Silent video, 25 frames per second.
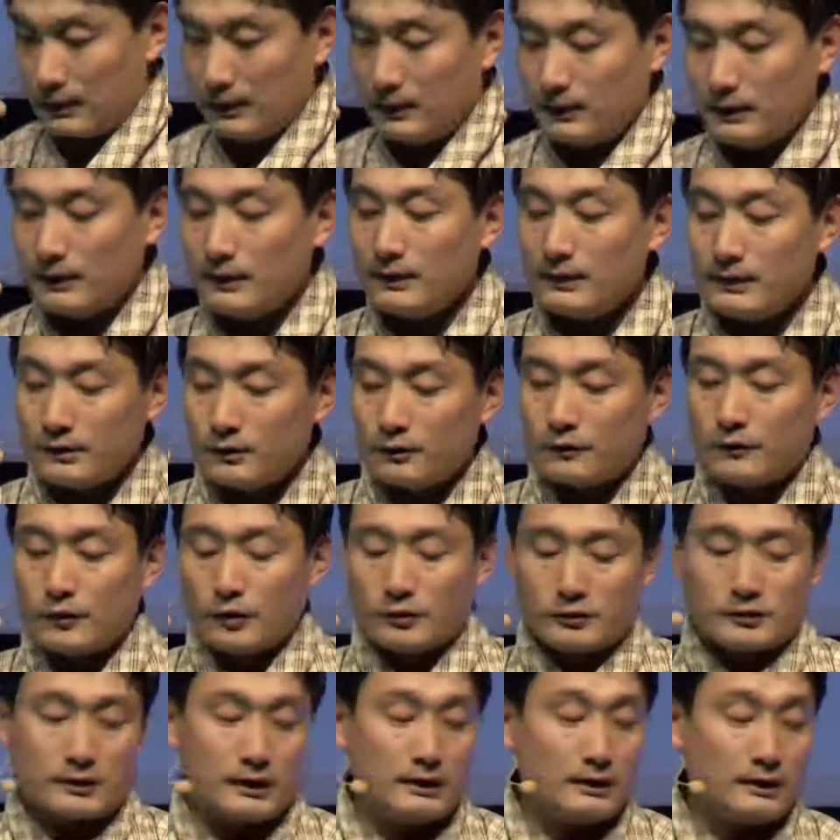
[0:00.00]
And of
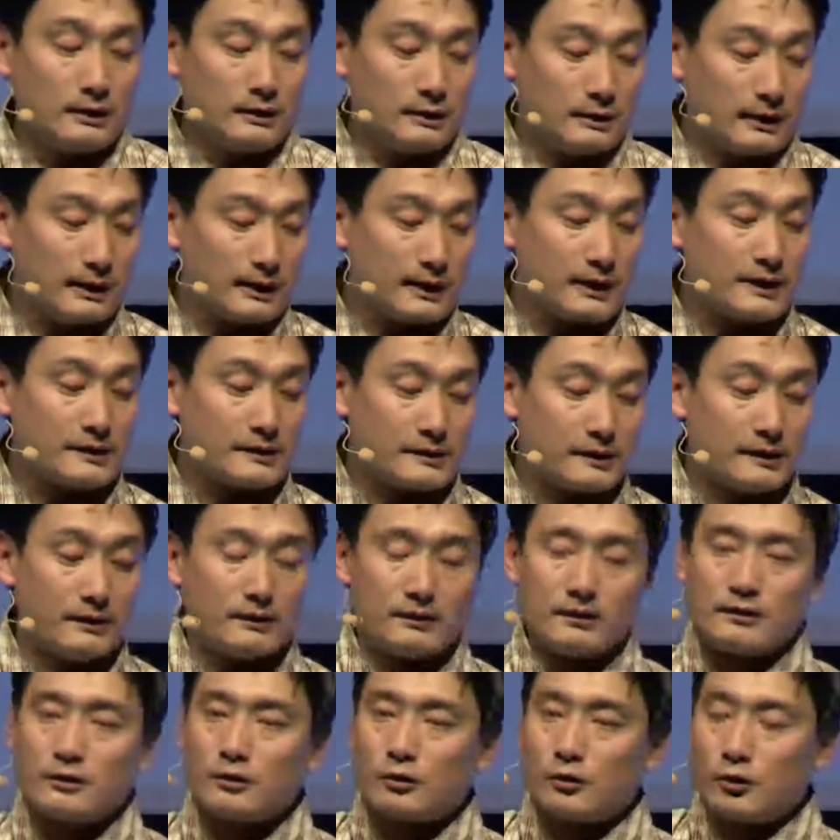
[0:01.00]
course, like I
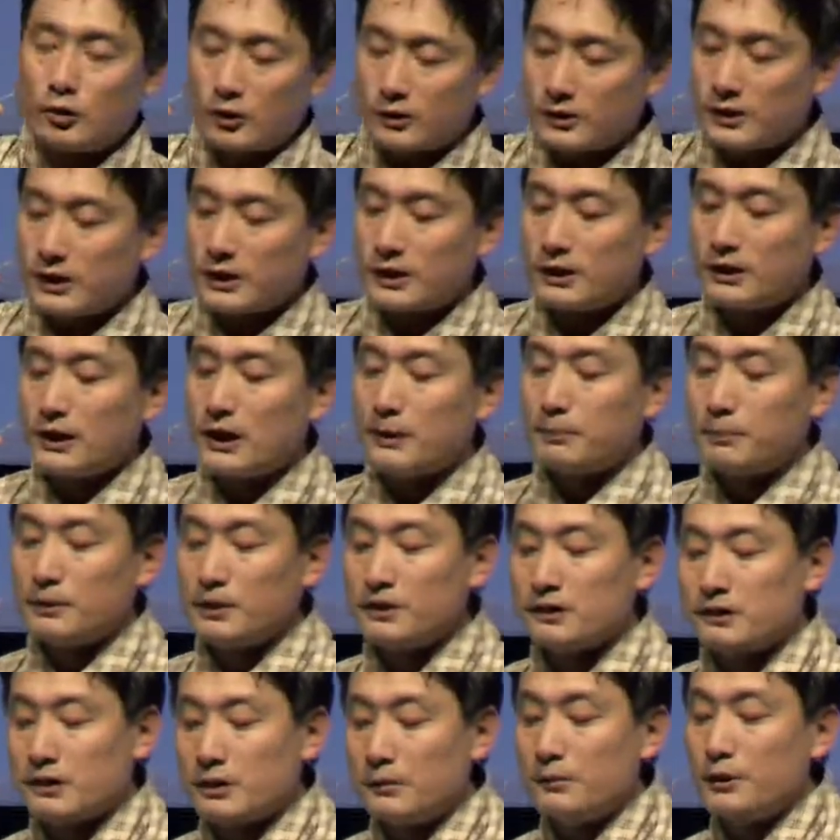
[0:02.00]
said, the Gross National
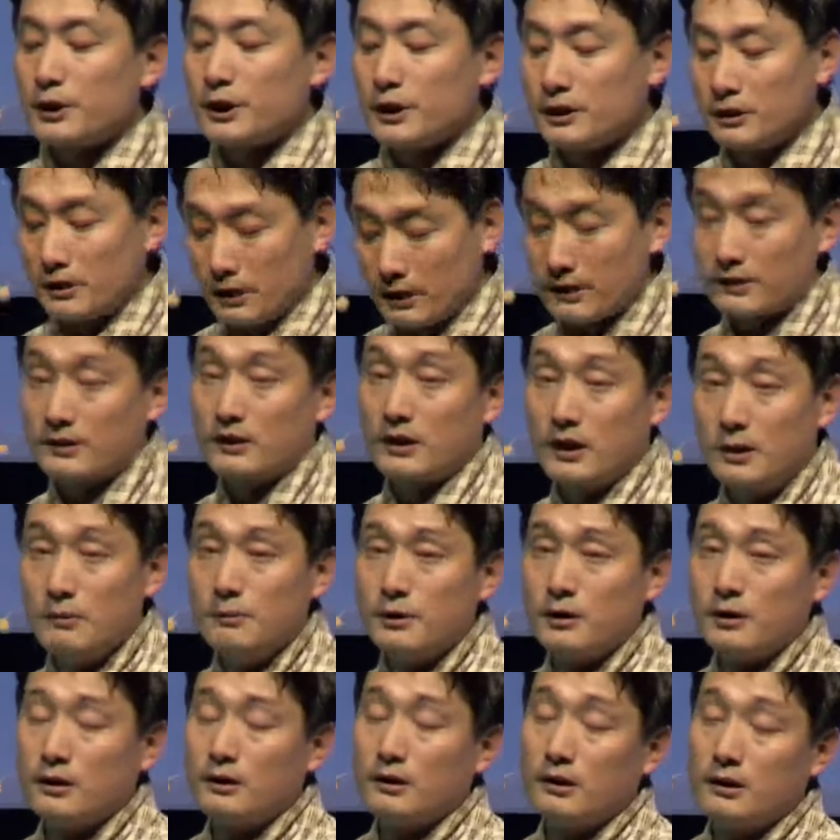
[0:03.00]
Happiness Commission is the
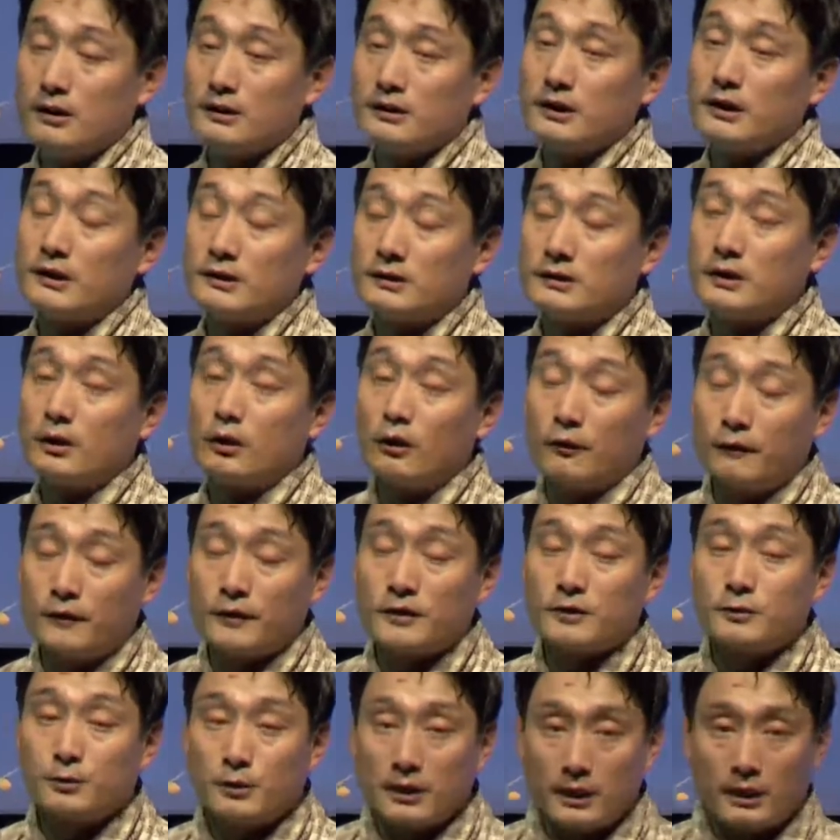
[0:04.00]
is the
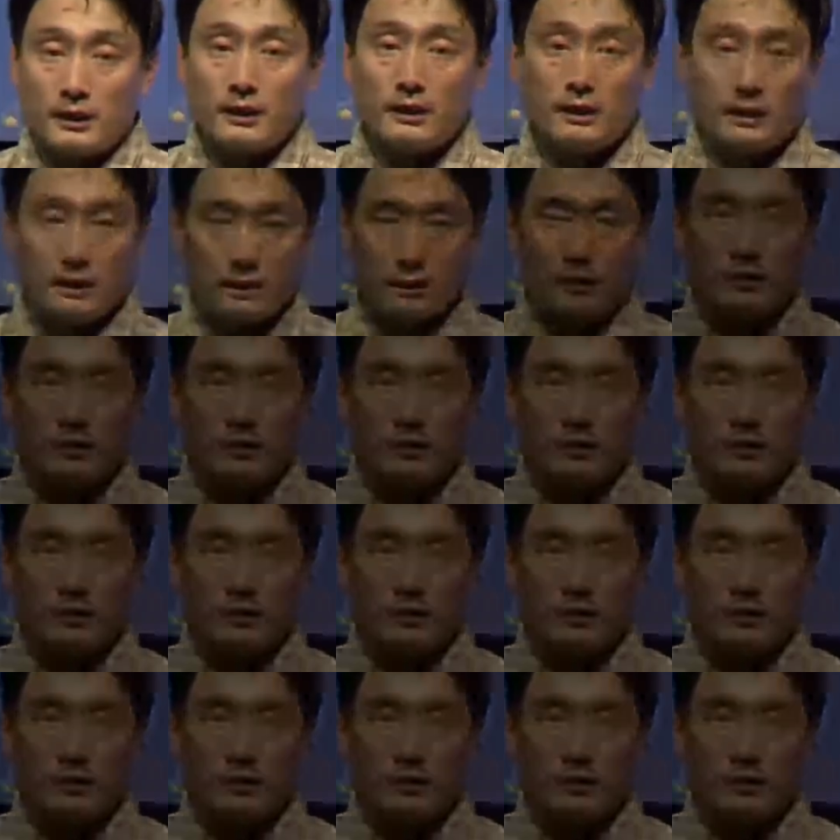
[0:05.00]
office where